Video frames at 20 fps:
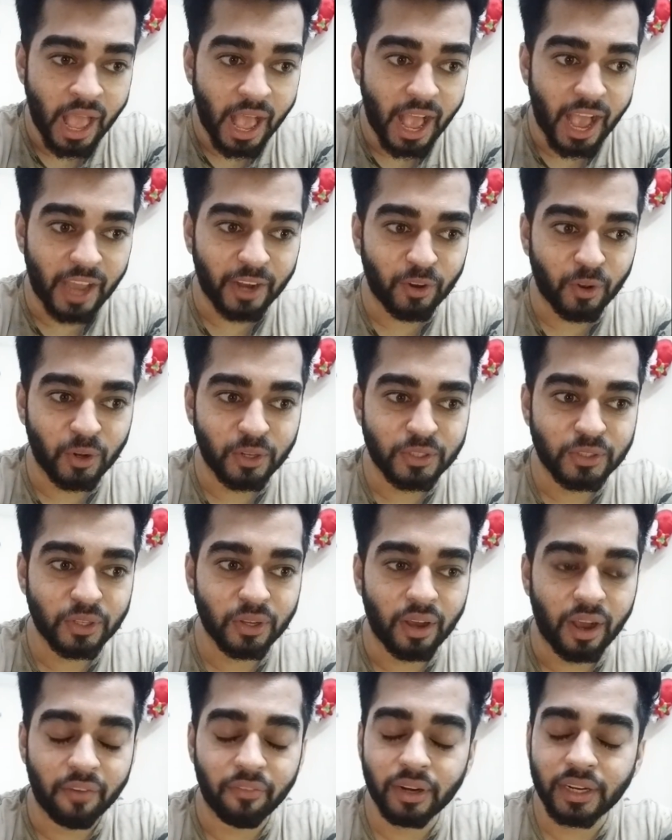And
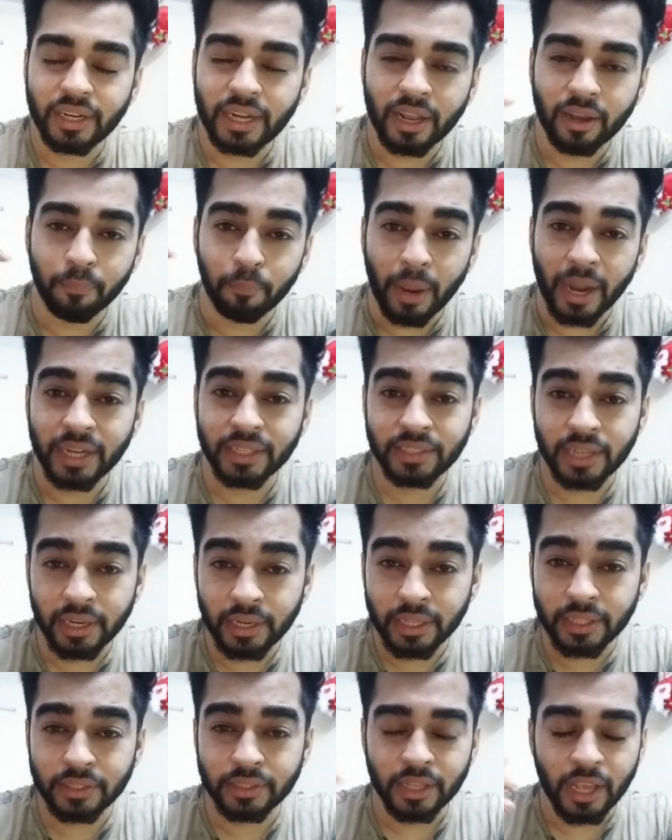also our
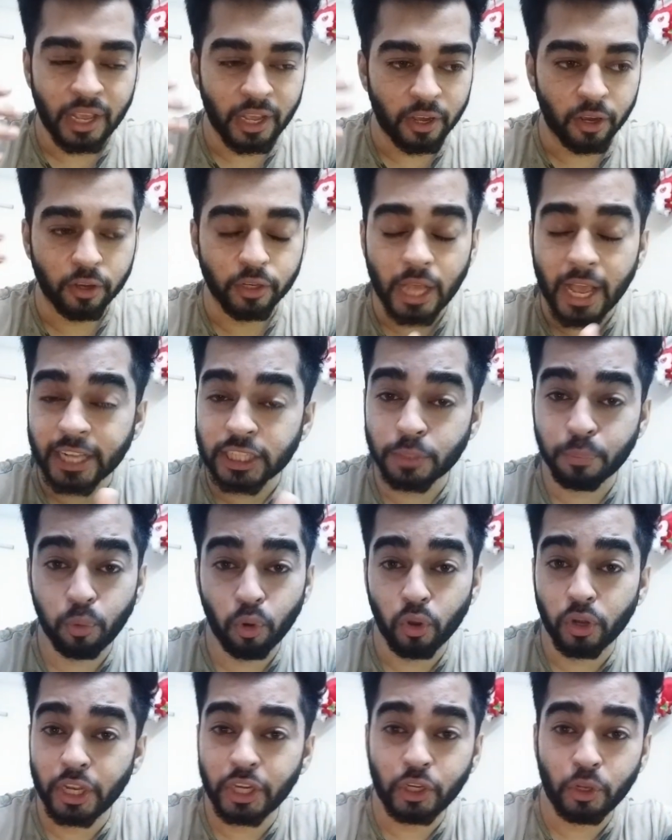mindset is
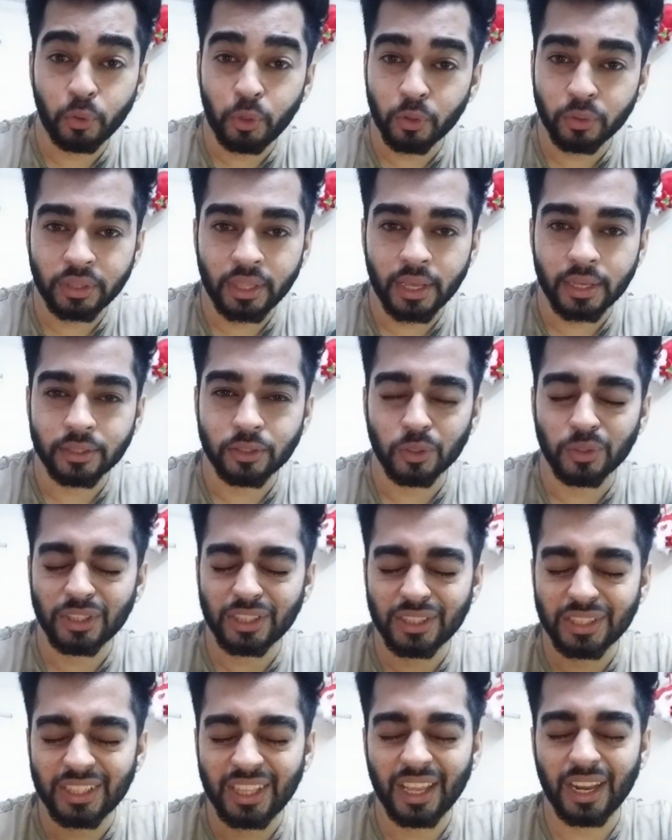exploring new things. So
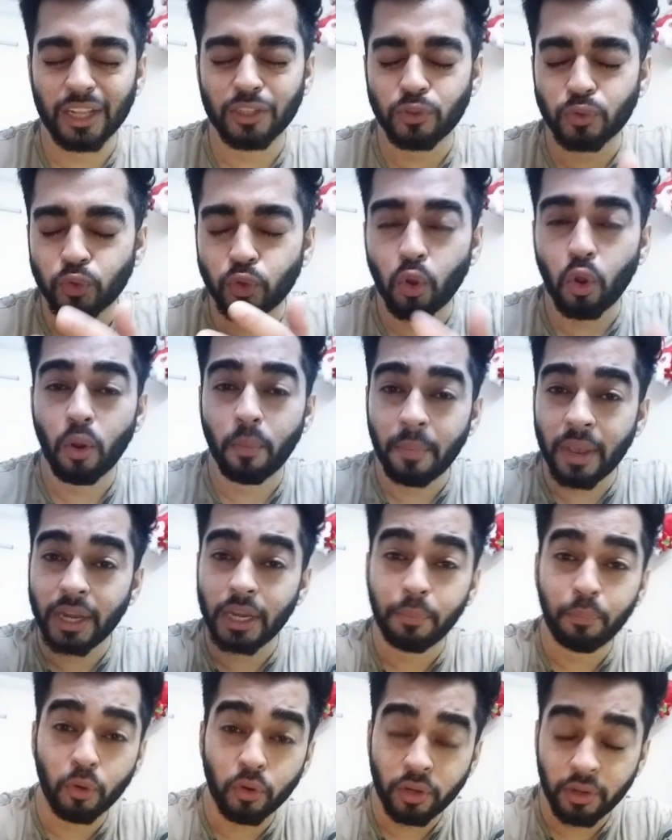there are so
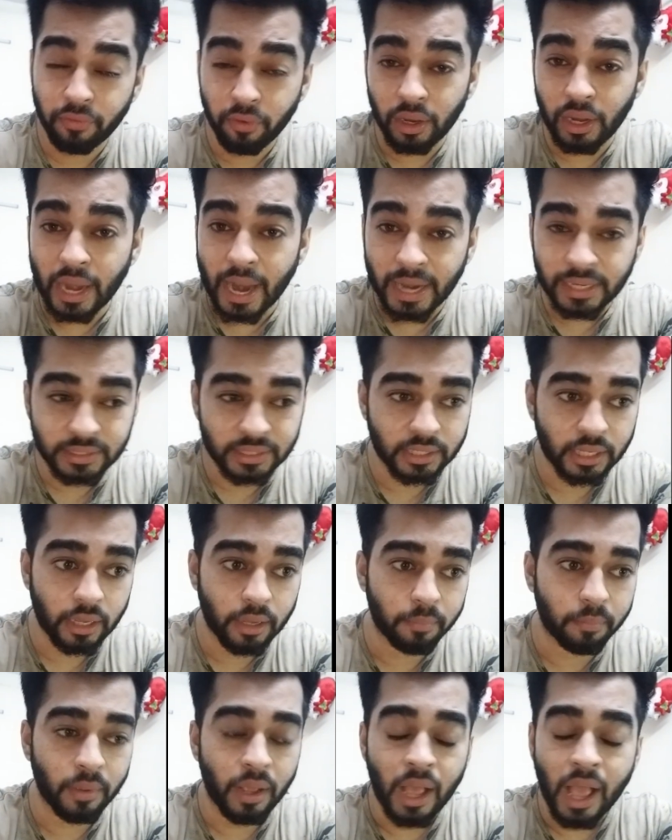many beautiful
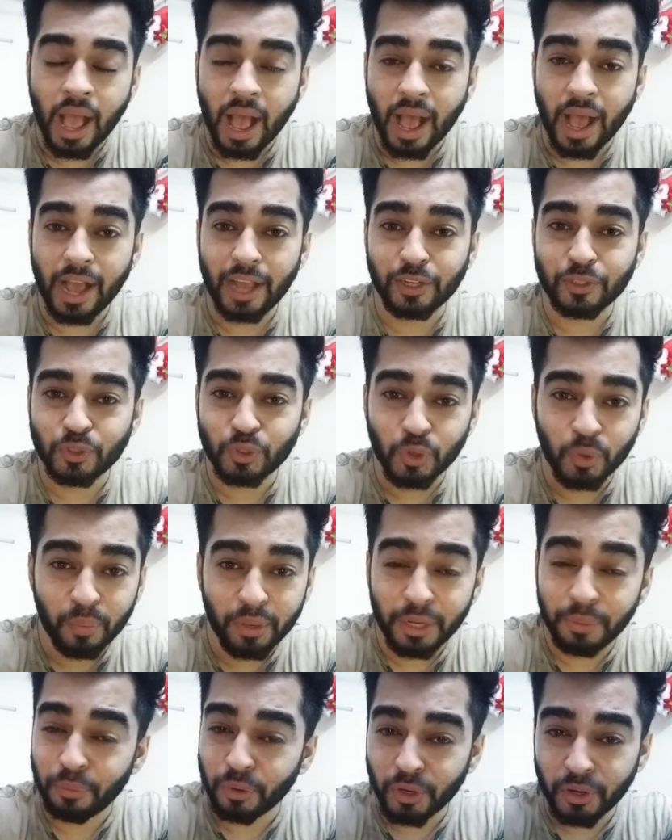landscapes and so
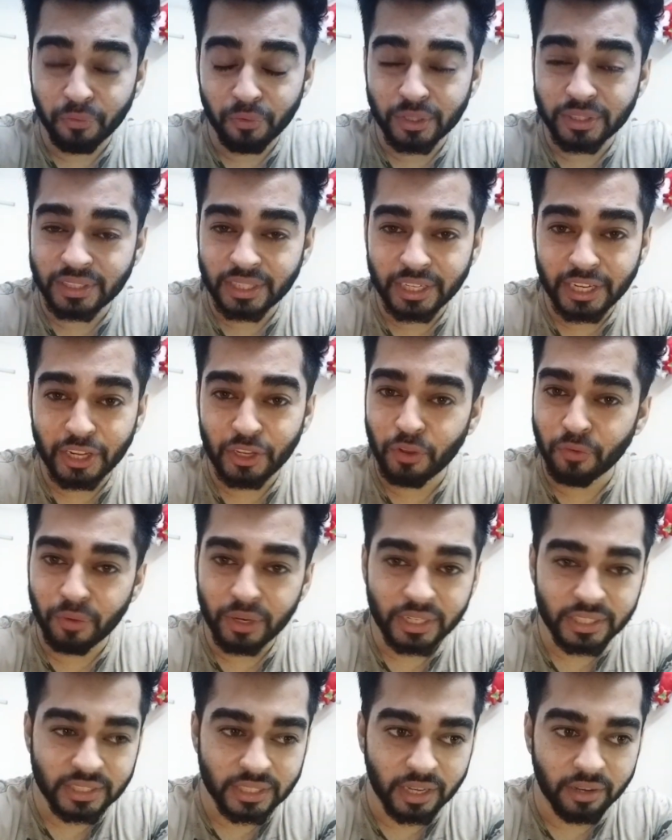many beautiful cities, you
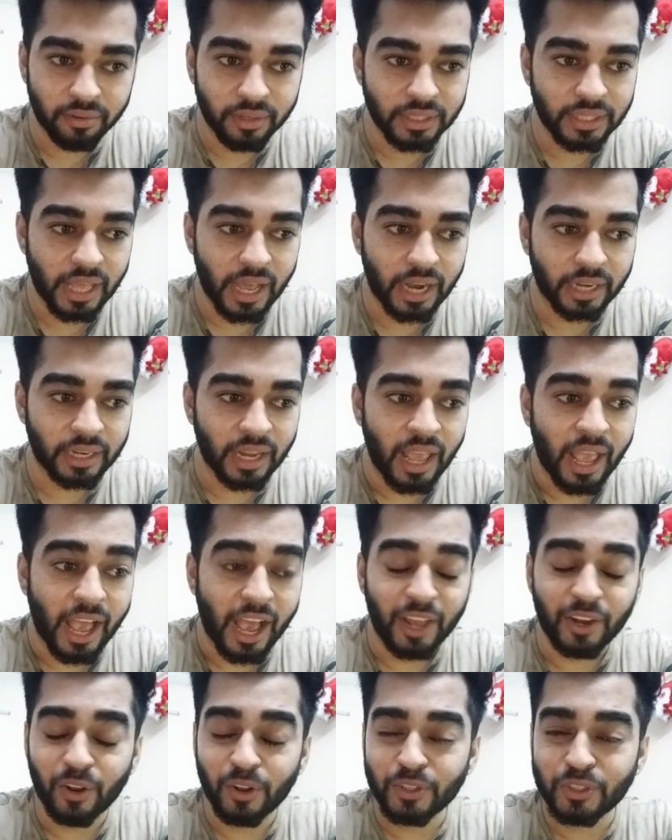will discover that.
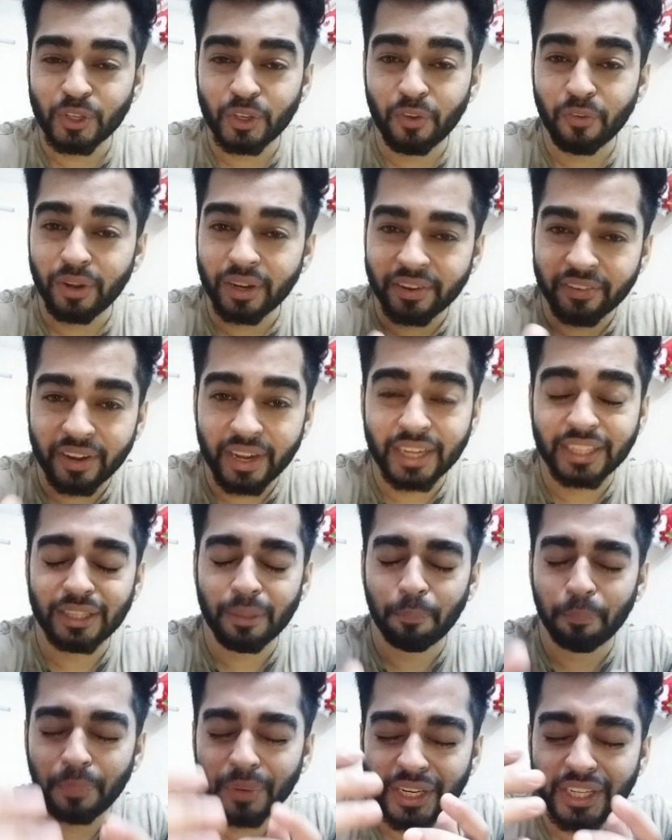And also you will create
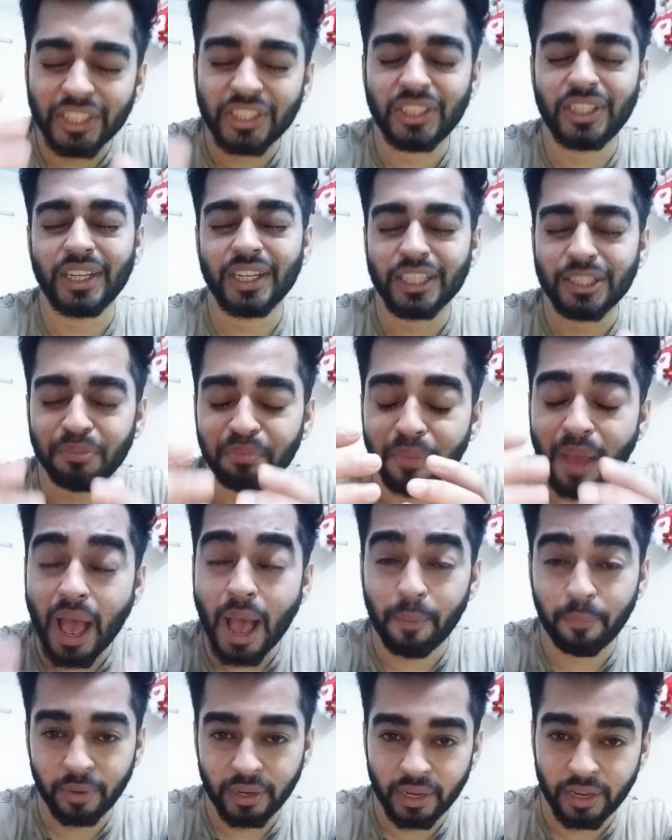the precious
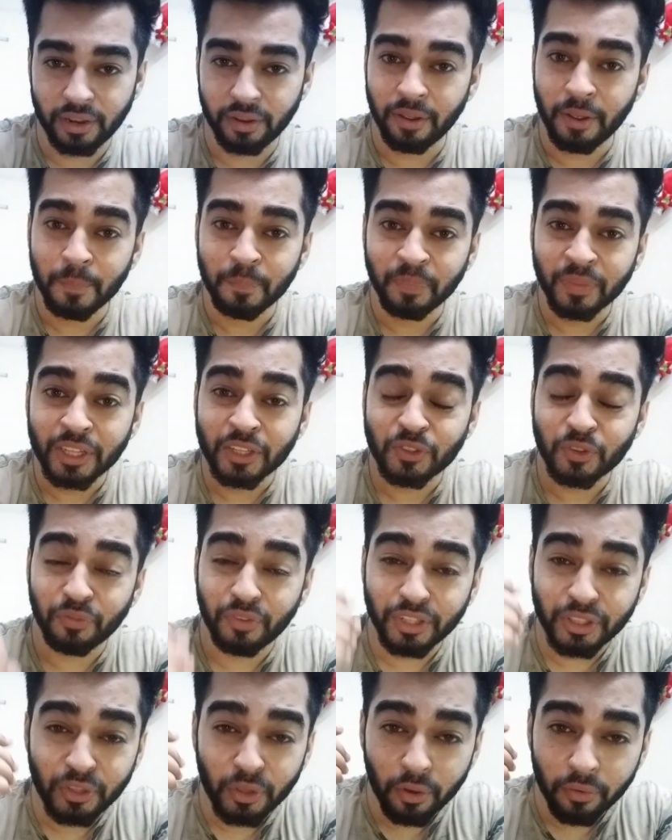memories
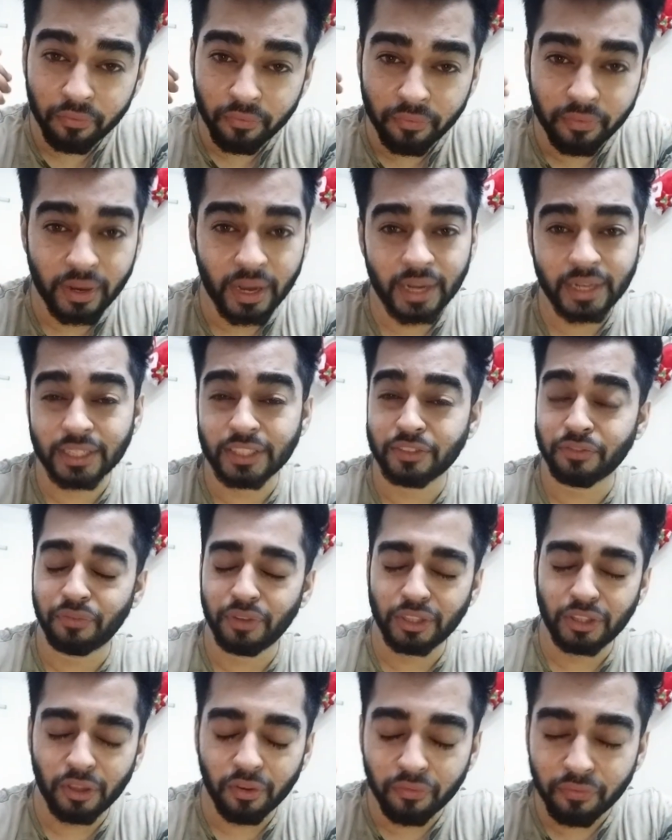with your friends,
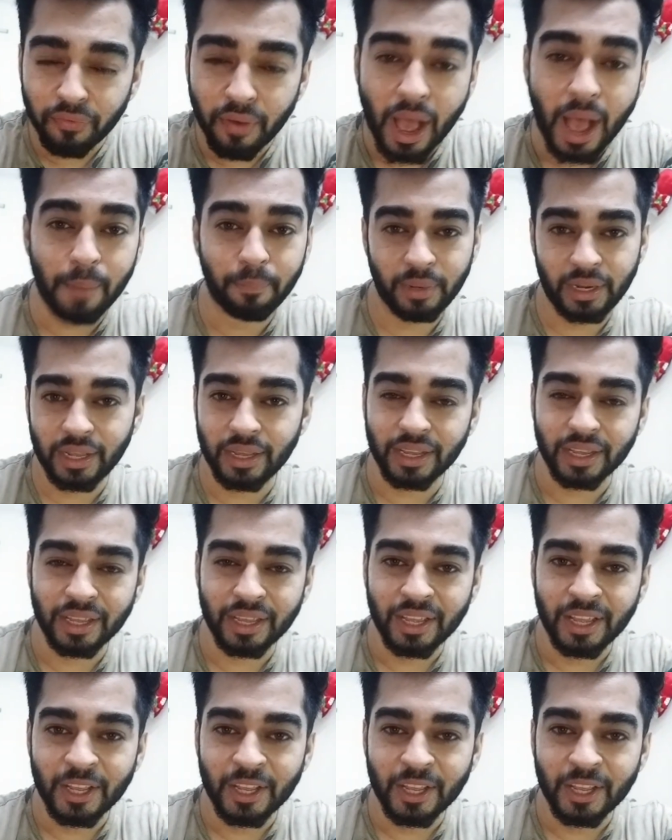with your family.